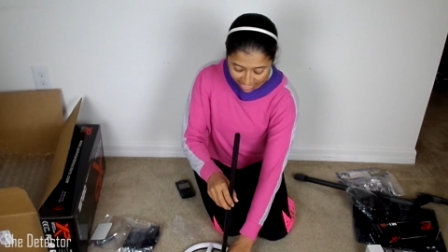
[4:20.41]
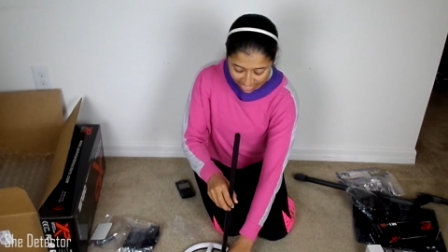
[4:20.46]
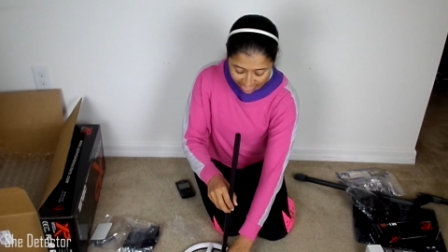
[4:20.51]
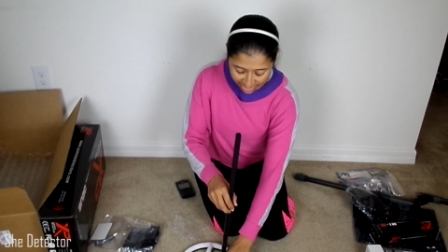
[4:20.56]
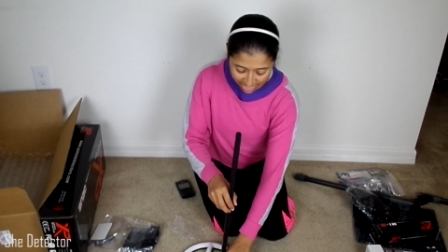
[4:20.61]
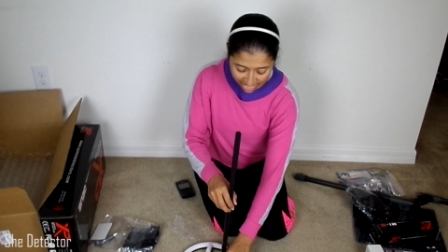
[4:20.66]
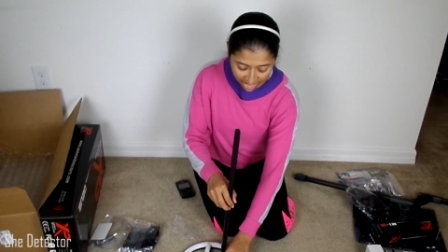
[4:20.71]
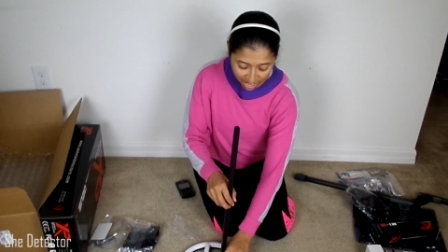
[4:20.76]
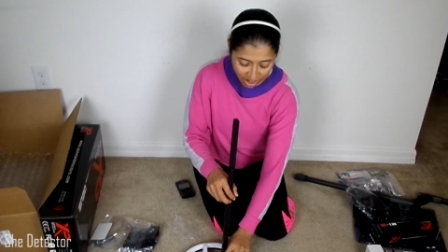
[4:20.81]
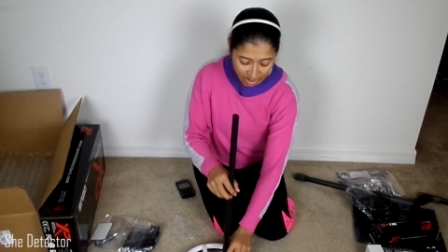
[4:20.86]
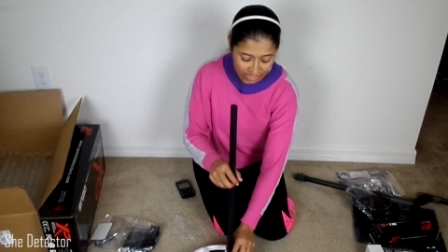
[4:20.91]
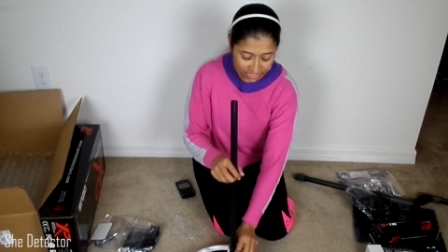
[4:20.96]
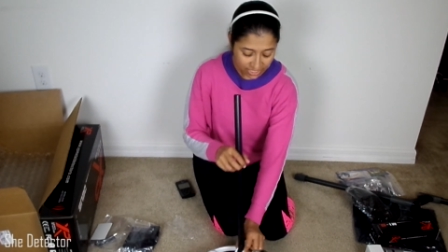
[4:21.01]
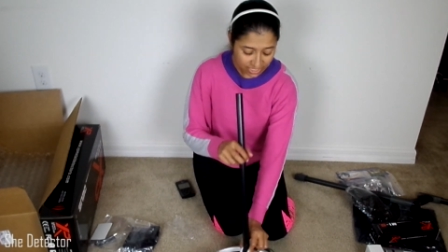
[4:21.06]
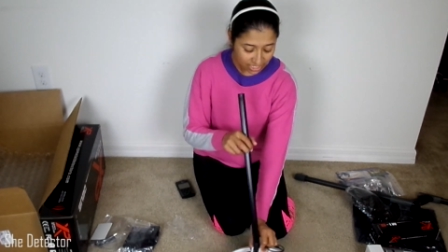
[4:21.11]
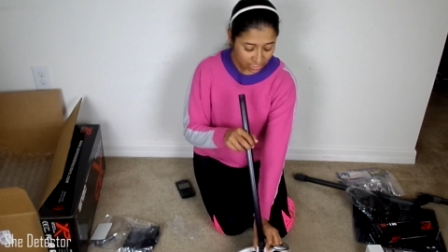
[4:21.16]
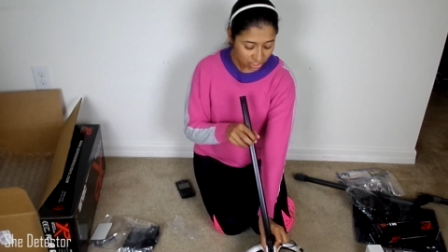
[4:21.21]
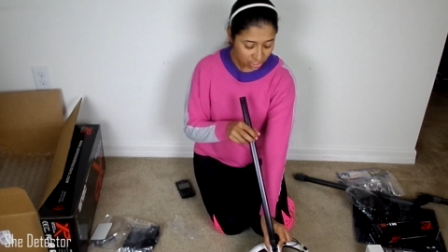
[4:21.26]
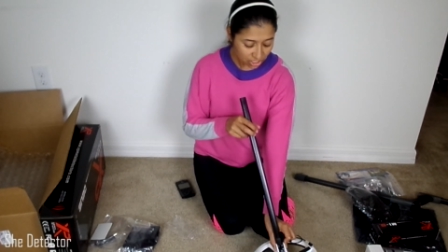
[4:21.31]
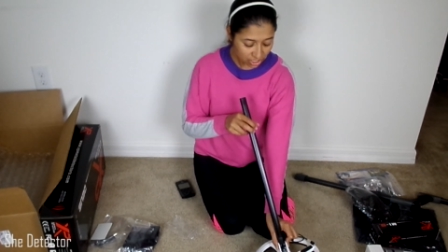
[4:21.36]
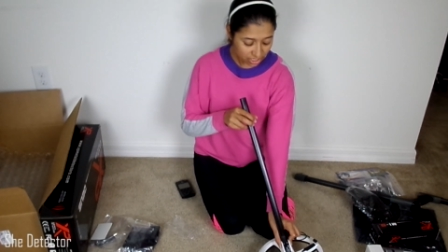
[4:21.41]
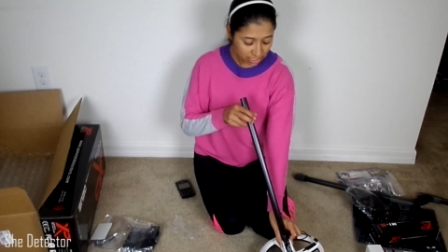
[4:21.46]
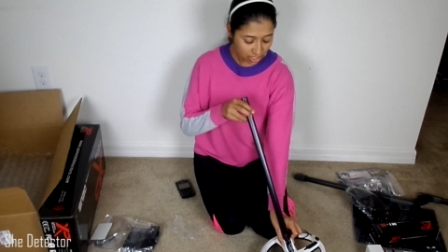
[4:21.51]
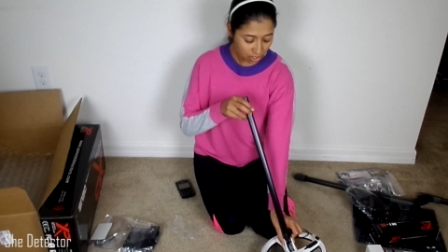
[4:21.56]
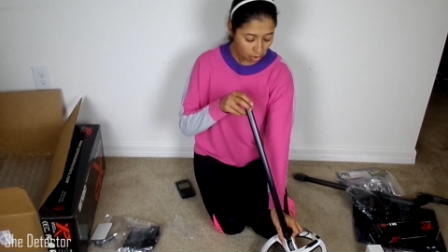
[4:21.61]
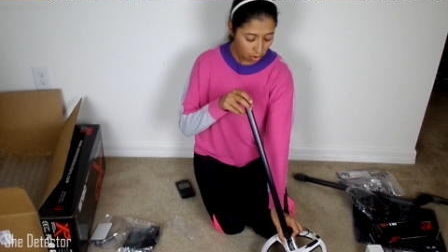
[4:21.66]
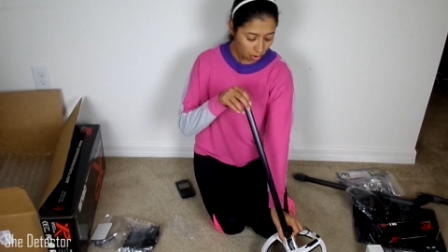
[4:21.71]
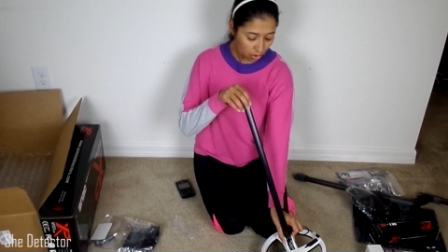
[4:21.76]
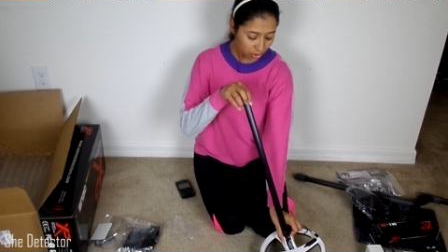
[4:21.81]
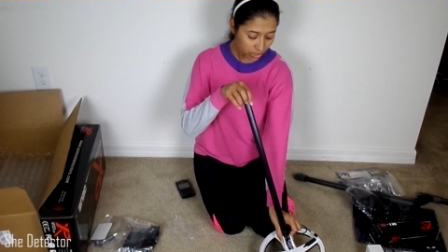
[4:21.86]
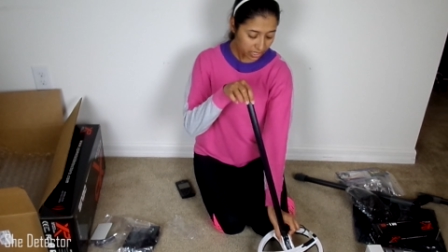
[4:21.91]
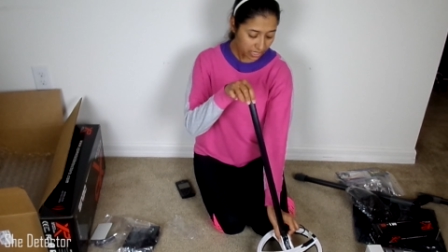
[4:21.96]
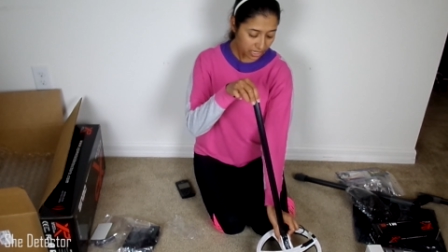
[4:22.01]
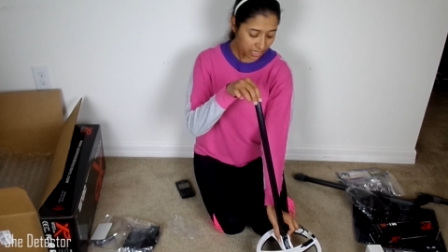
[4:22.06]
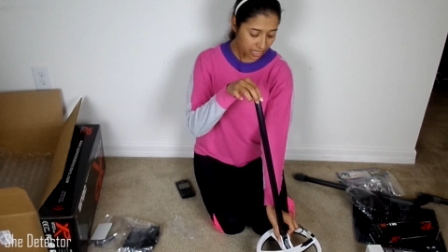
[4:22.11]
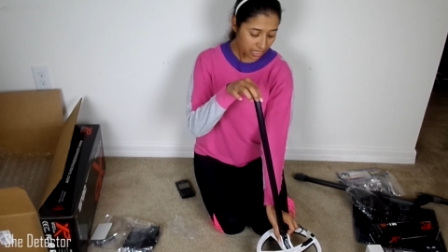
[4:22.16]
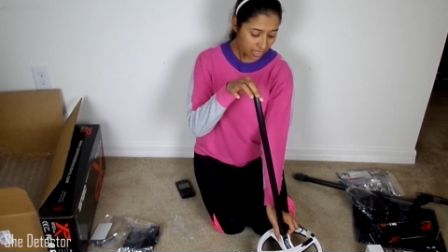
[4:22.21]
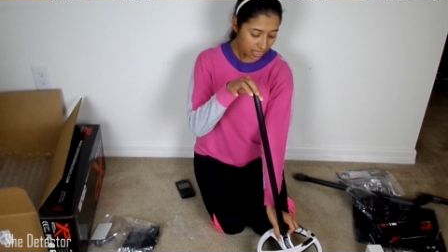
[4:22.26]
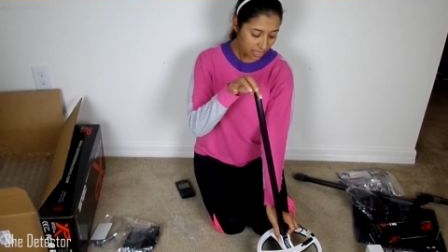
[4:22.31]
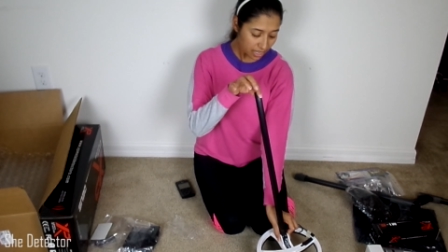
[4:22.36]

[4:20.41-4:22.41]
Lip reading: They are essentially holding